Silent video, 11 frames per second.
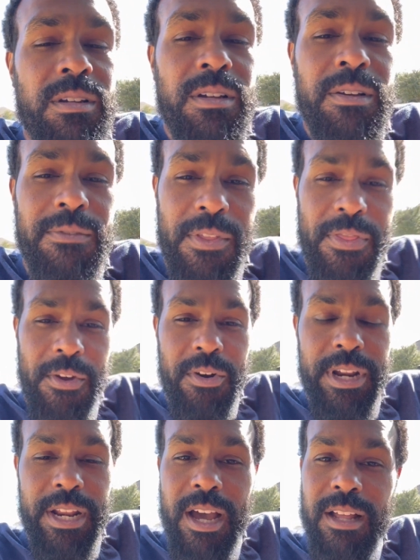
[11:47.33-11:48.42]
for
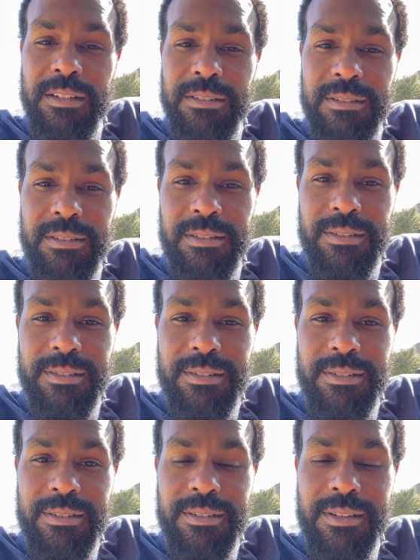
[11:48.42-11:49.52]
$30.
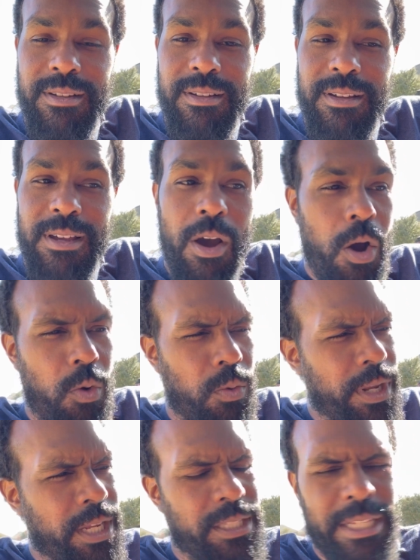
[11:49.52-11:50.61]
Oh,
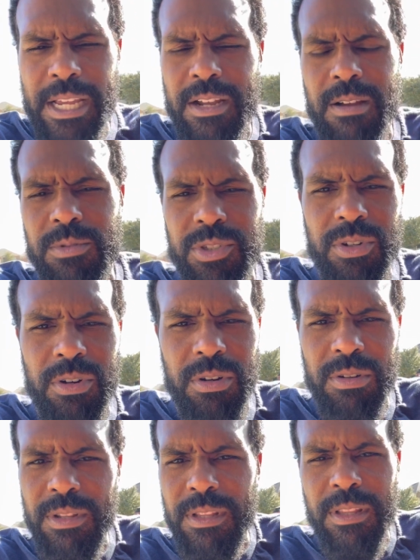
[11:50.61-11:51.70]
easy. Sure.
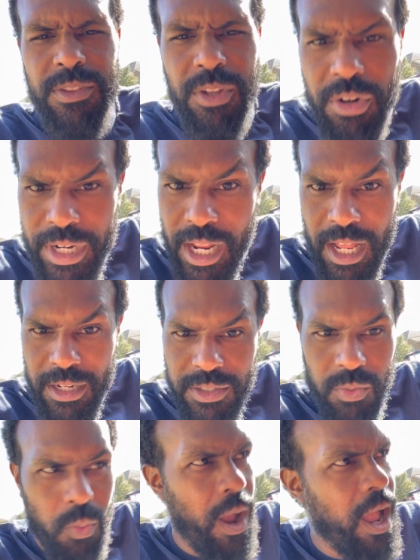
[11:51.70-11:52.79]
$30?
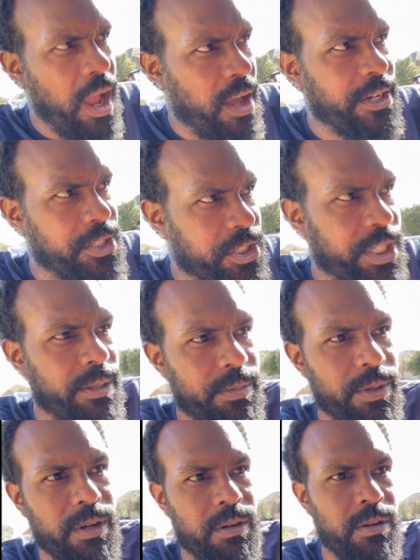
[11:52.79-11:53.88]
Wow, that's cheap,
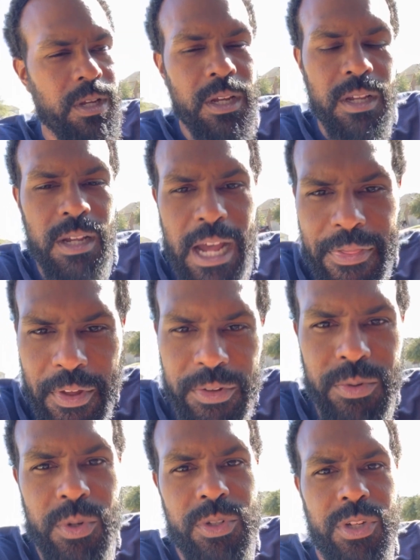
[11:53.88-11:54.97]
I thought
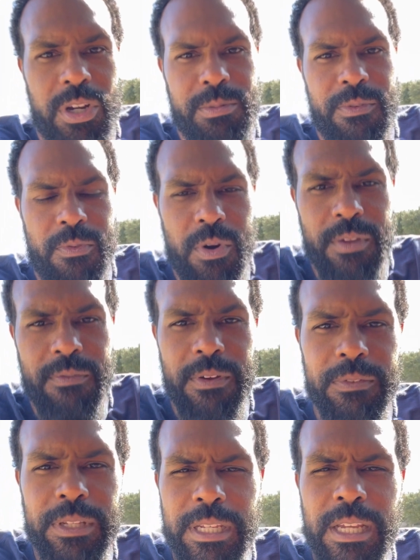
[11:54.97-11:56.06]
you were going to charge me $40,
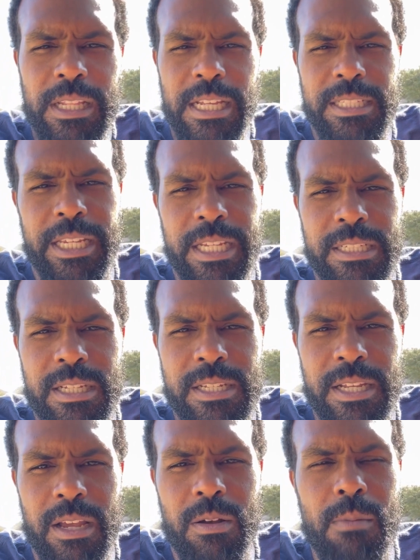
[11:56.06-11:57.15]
$50. That's an easy
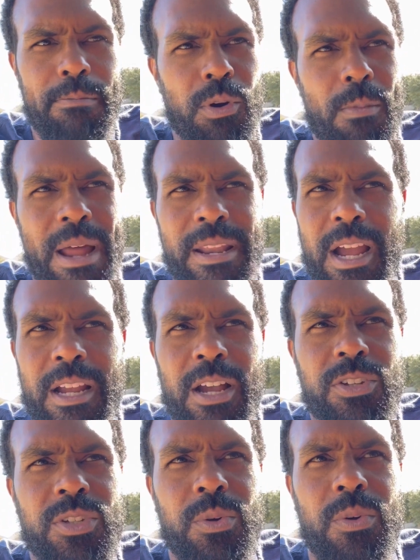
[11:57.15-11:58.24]
sale. Boom, I knock
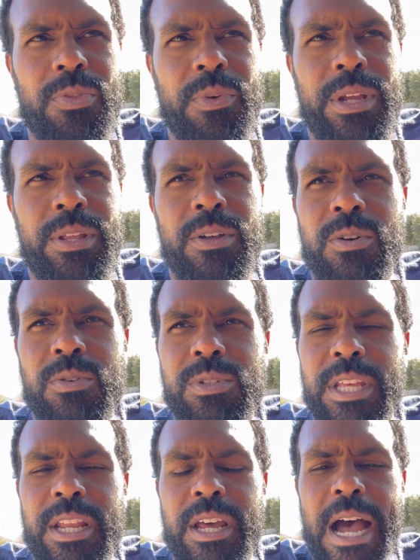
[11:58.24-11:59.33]
out 2 or 3 of those
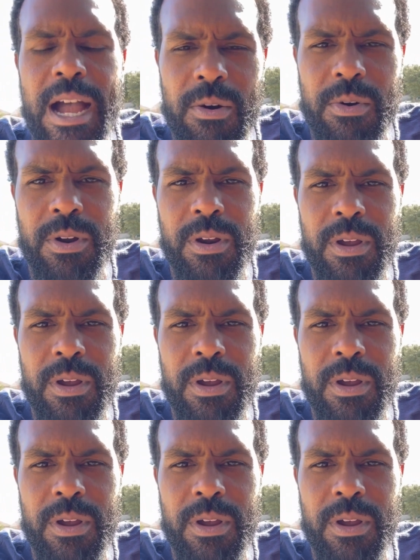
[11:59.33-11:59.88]
in an hour.